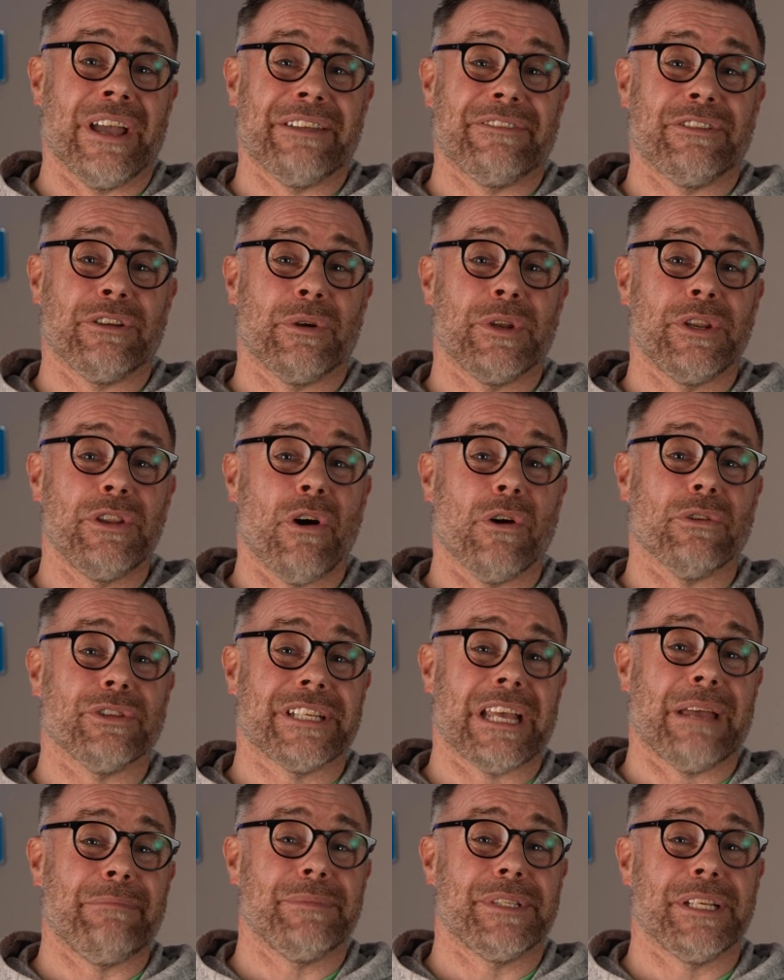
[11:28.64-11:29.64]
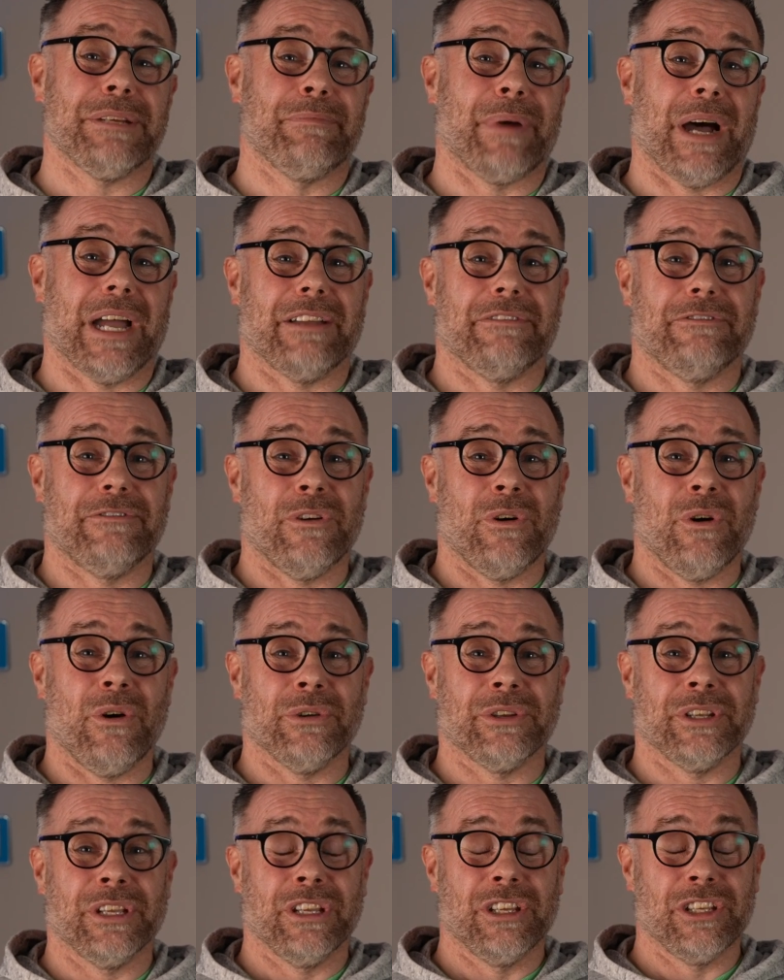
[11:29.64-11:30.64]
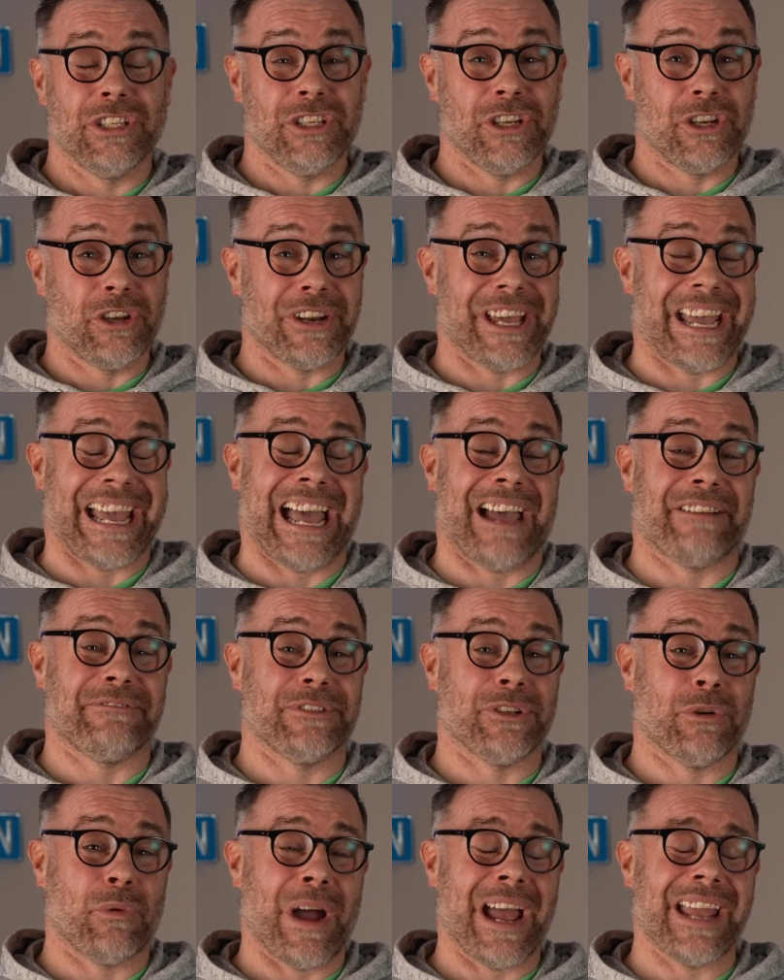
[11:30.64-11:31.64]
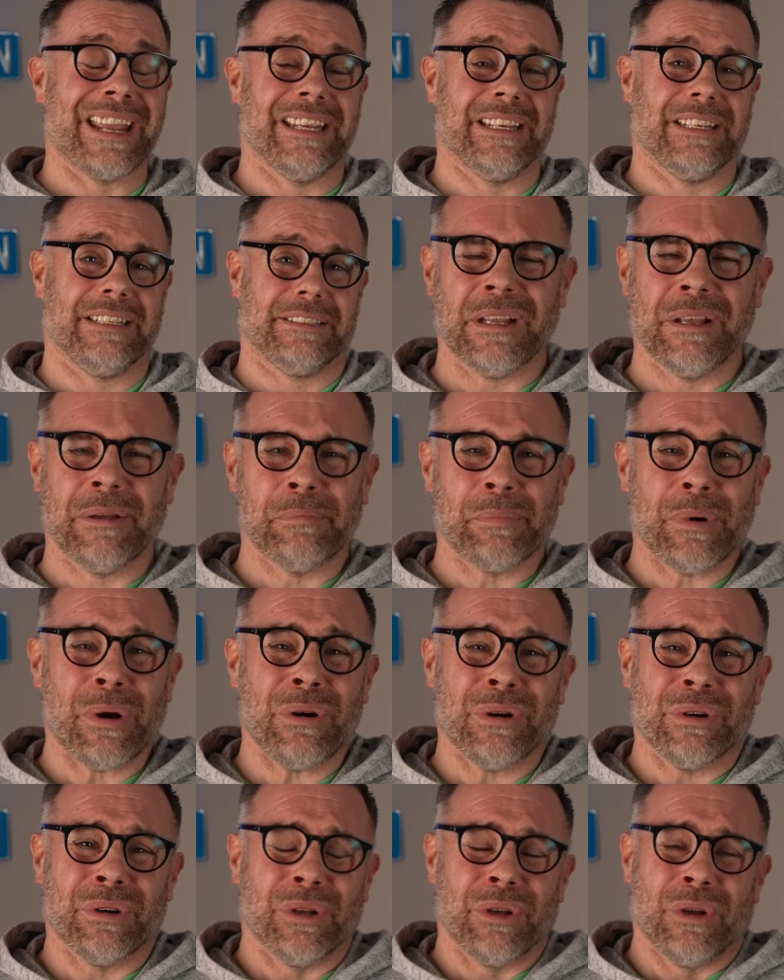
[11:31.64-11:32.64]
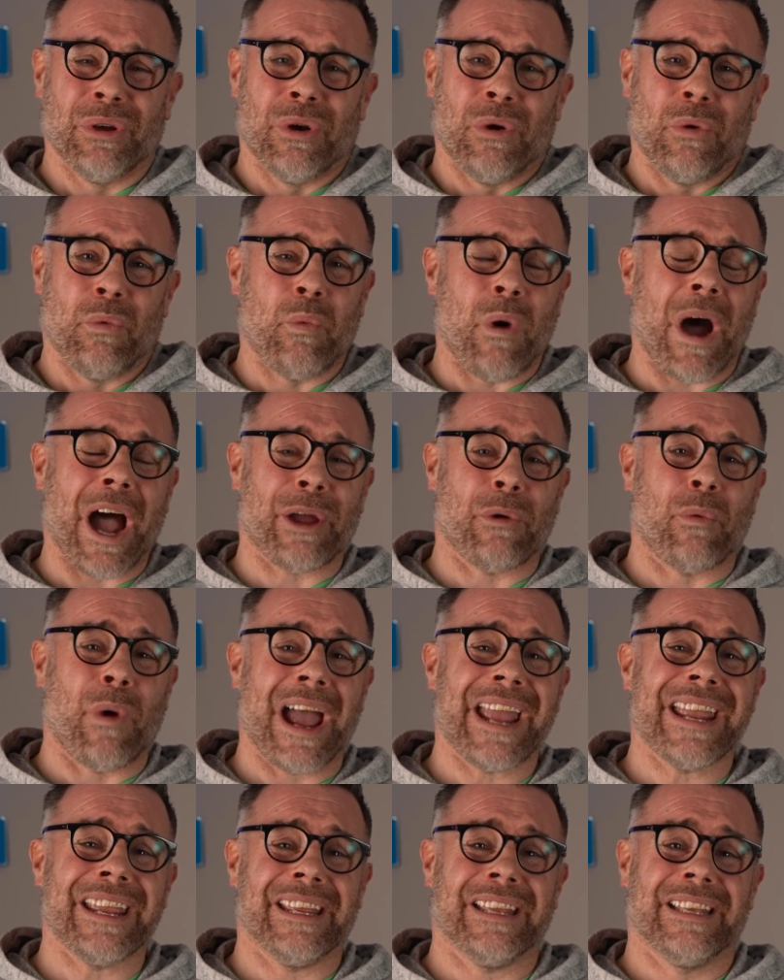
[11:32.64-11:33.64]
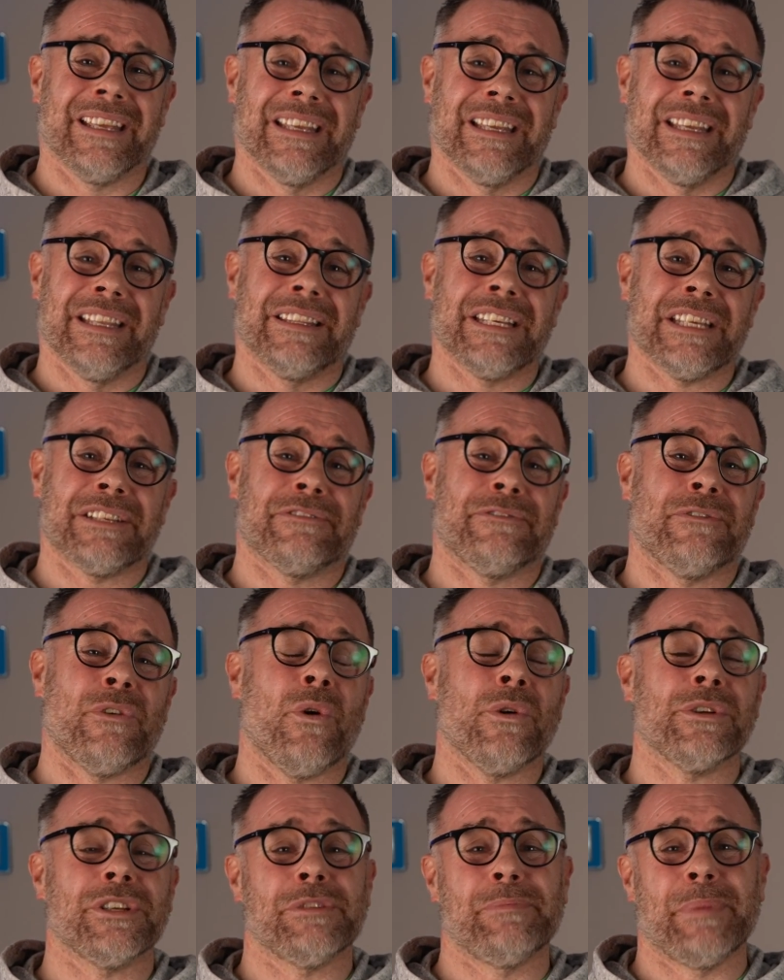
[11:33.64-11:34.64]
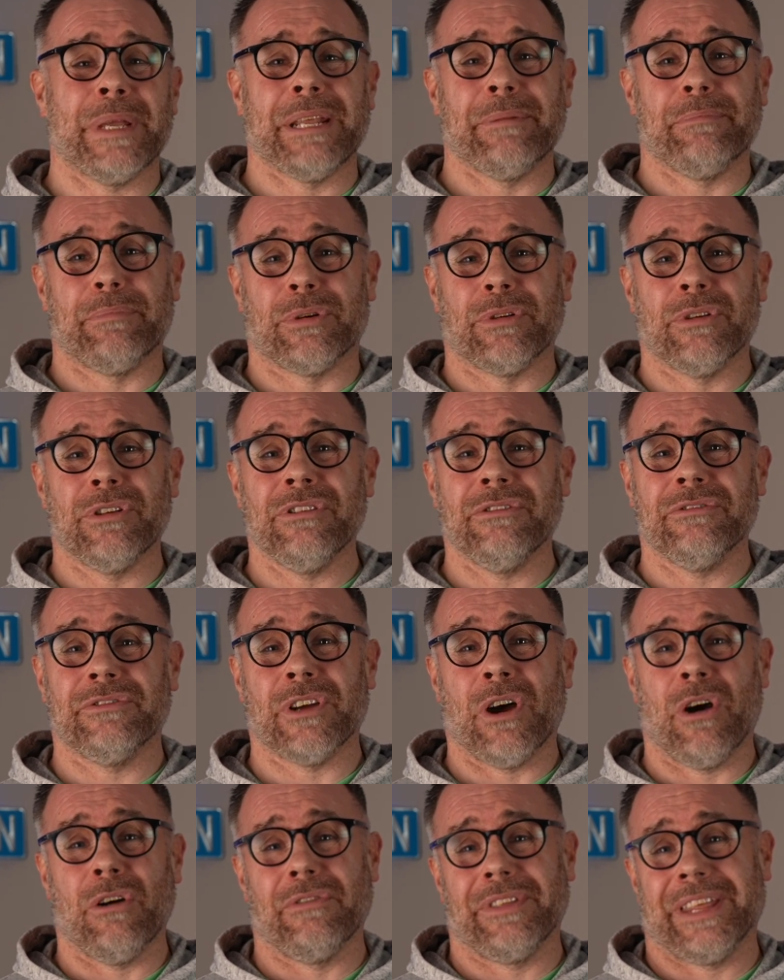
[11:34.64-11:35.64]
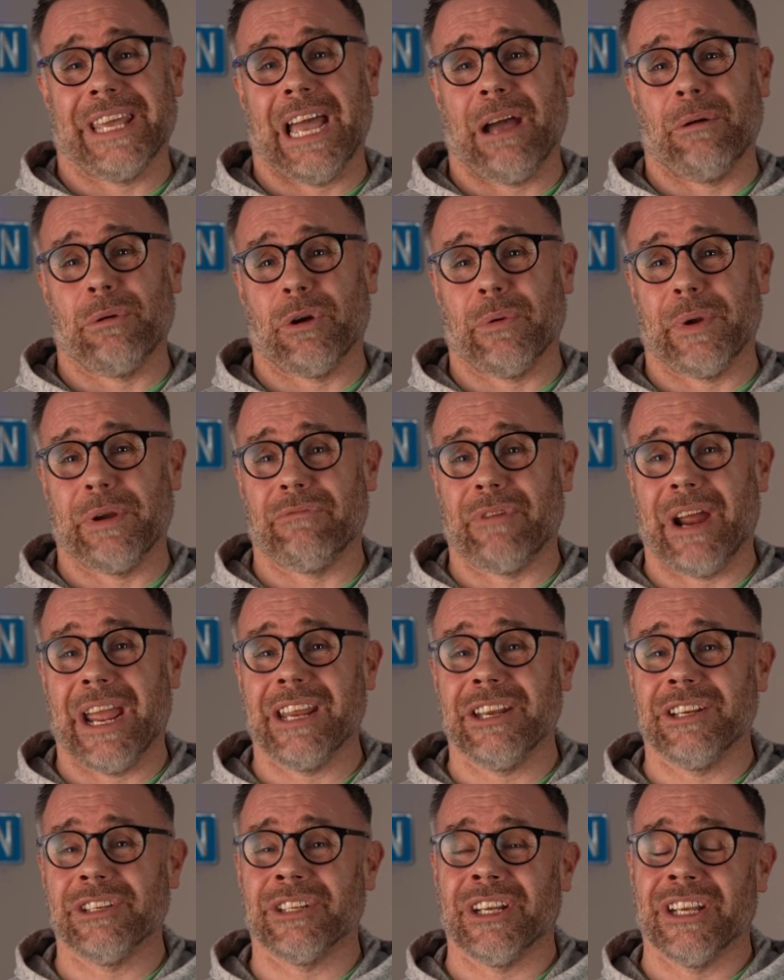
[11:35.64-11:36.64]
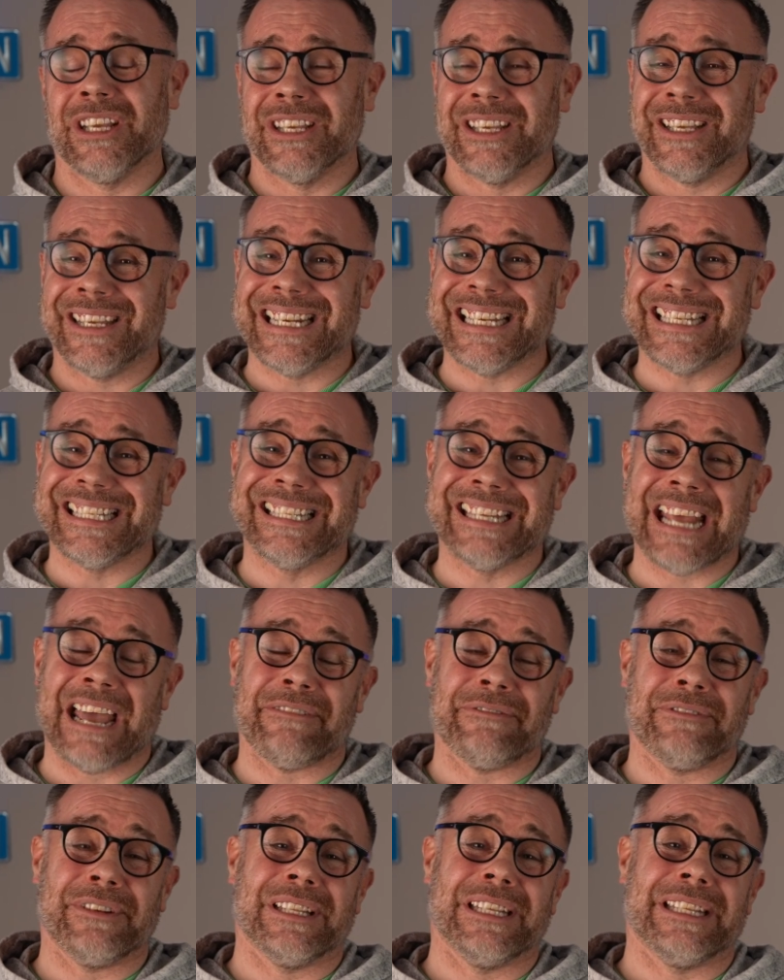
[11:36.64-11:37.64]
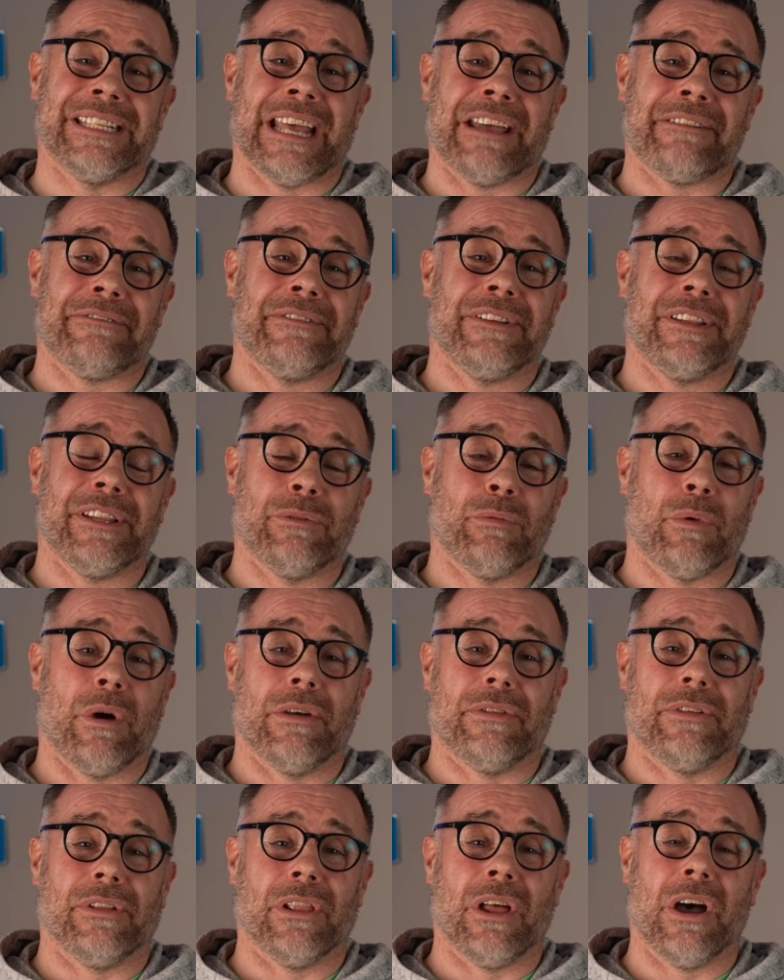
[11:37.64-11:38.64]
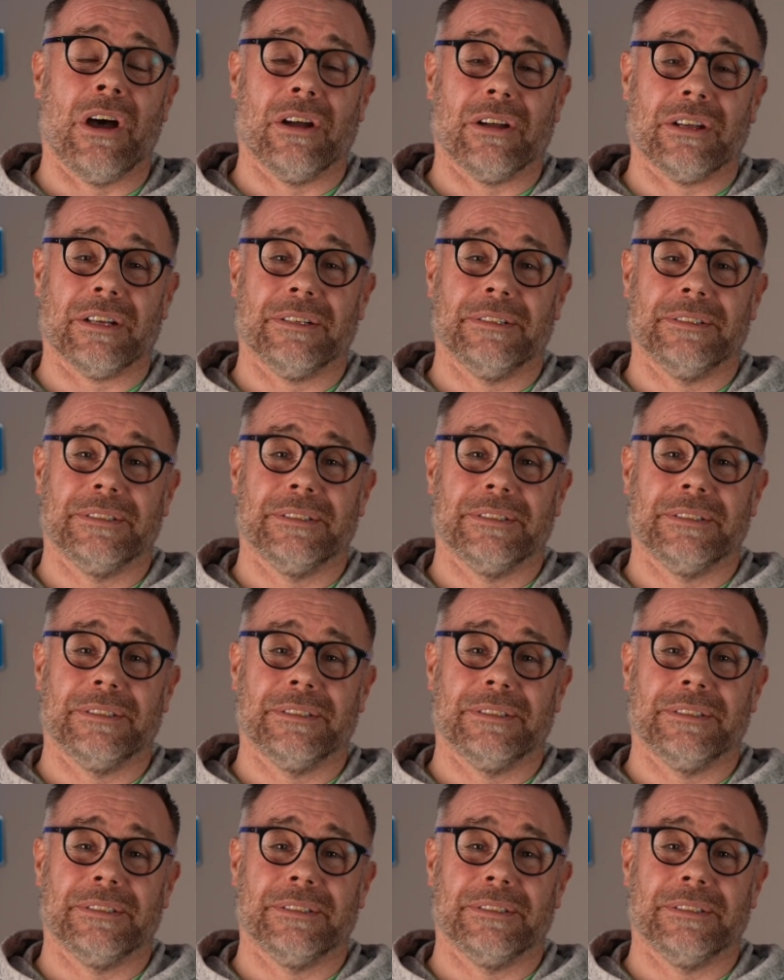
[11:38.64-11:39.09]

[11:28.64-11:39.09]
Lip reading: if you're not tempted by a Ford, you're going to have to wait. But why wait? This Ford has been improved over the outgoing range, and he's definitely worth a look.